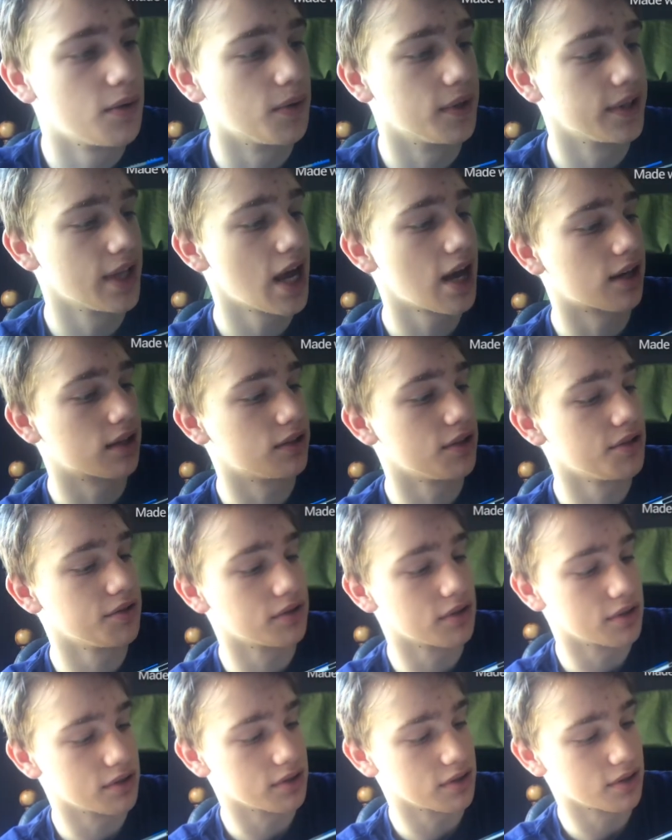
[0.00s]
when that
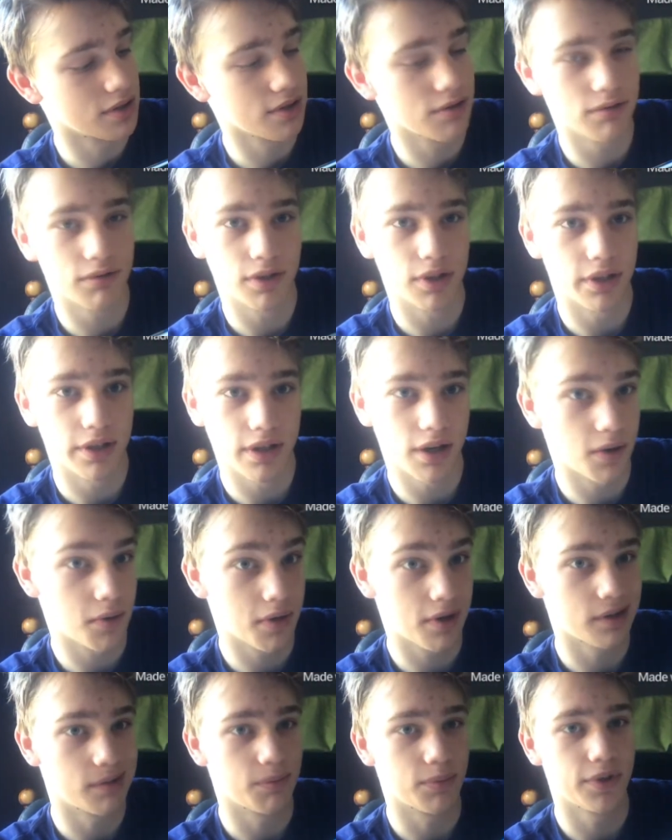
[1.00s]
closes, you really don't
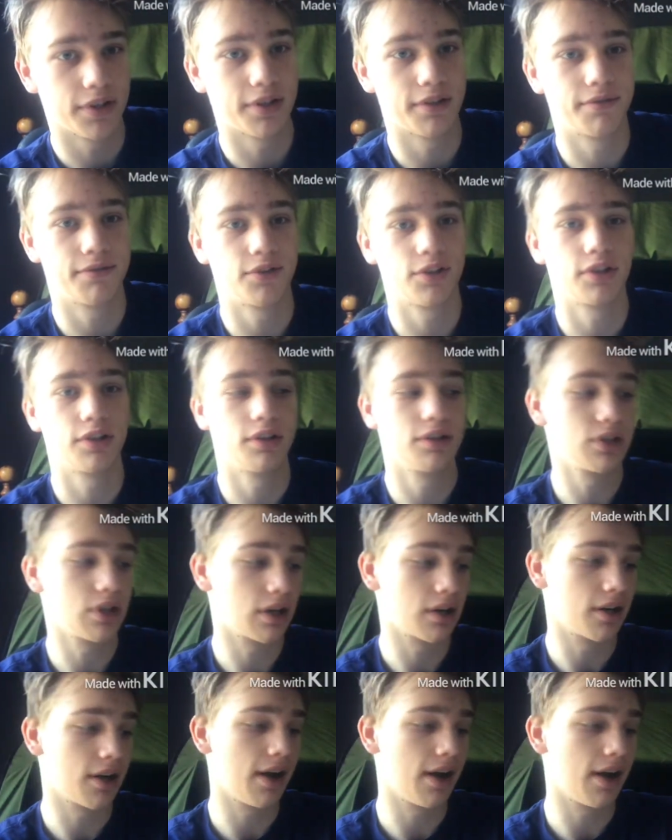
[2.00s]
want to put your finger in there.